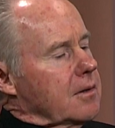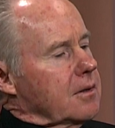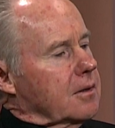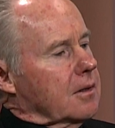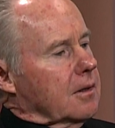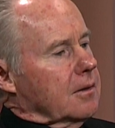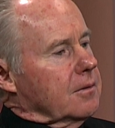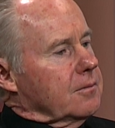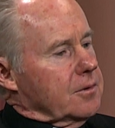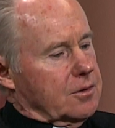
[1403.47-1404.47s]
I think uh,
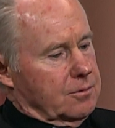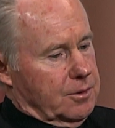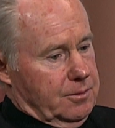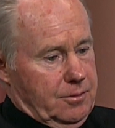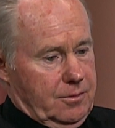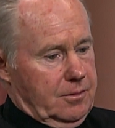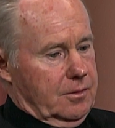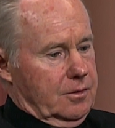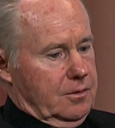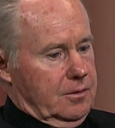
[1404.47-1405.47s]
we should be
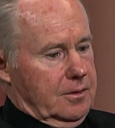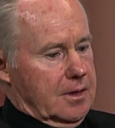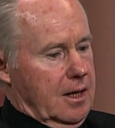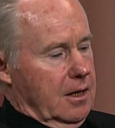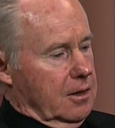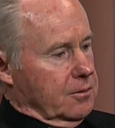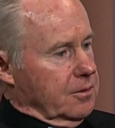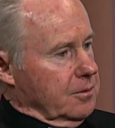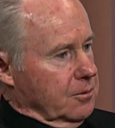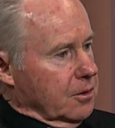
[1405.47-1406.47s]
dialogue
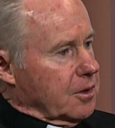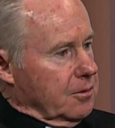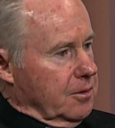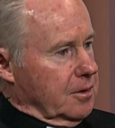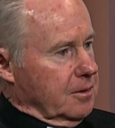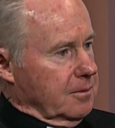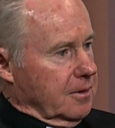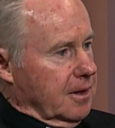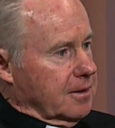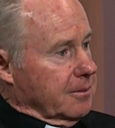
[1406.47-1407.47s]
with them, working with them,
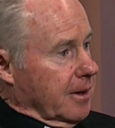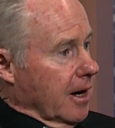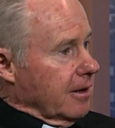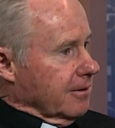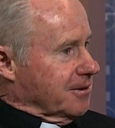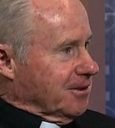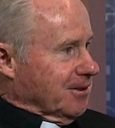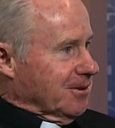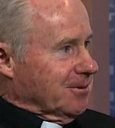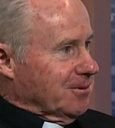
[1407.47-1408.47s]
let them guide us. You
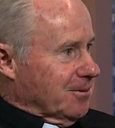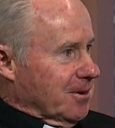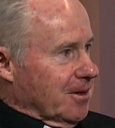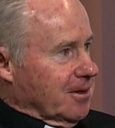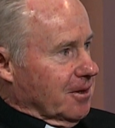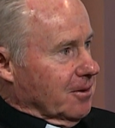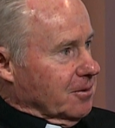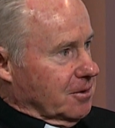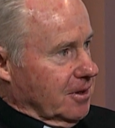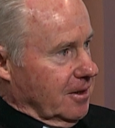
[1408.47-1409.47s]
know, what you
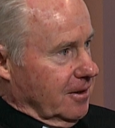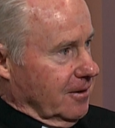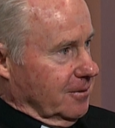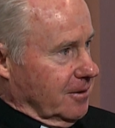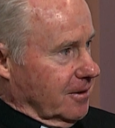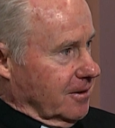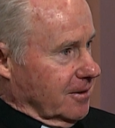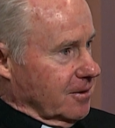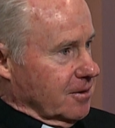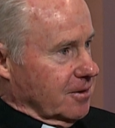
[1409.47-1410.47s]
know, you know.
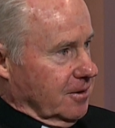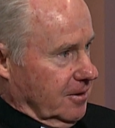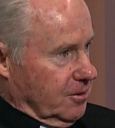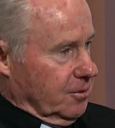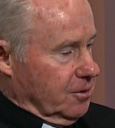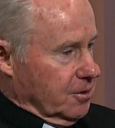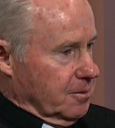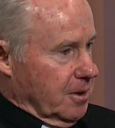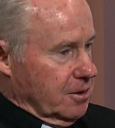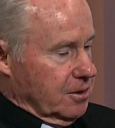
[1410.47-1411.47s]
This is as we
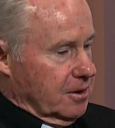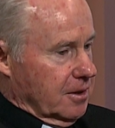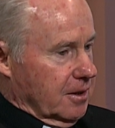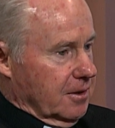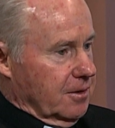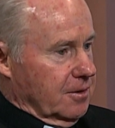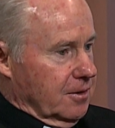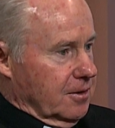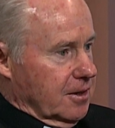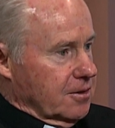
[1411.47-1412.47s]
just mentioned. Uh,
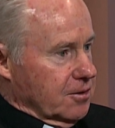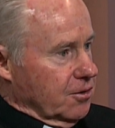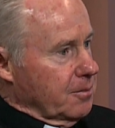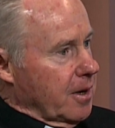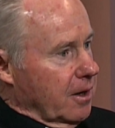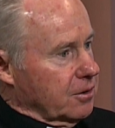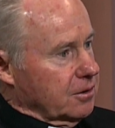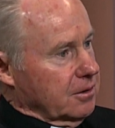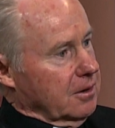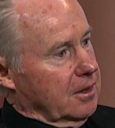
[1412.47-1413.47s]
their this is their
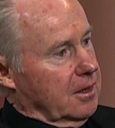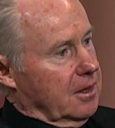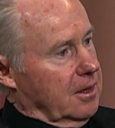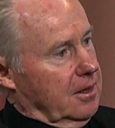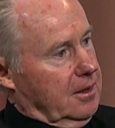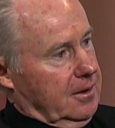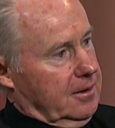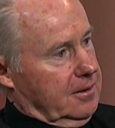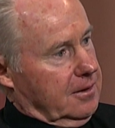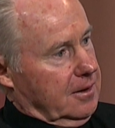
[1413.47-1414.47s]
passion,
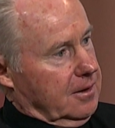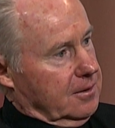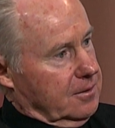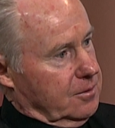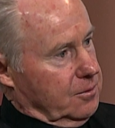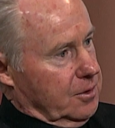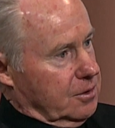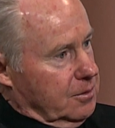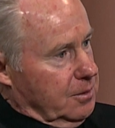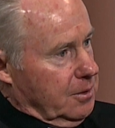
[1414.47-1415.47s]
and uh, we
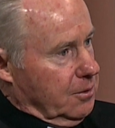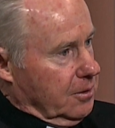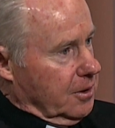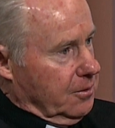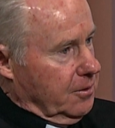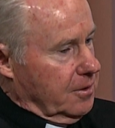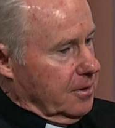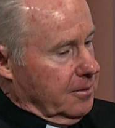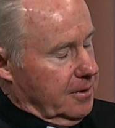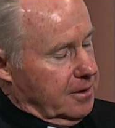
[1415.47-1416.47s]
should be working with
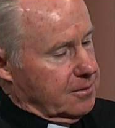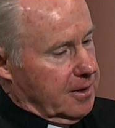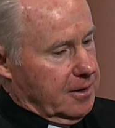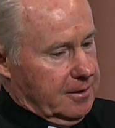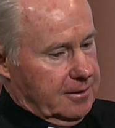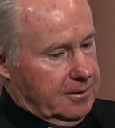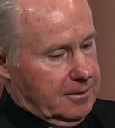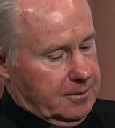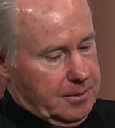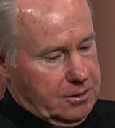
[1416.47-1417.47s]
them. And that's what I
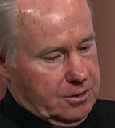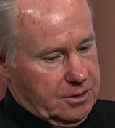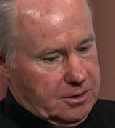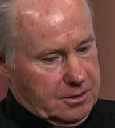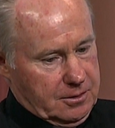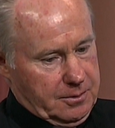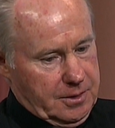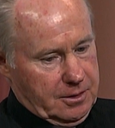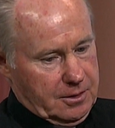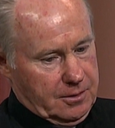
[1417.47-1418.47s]
mentioned just a little
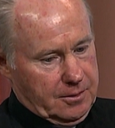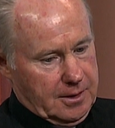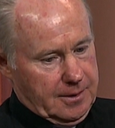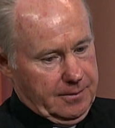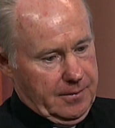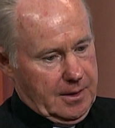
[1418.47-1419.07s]
bit ago. Um,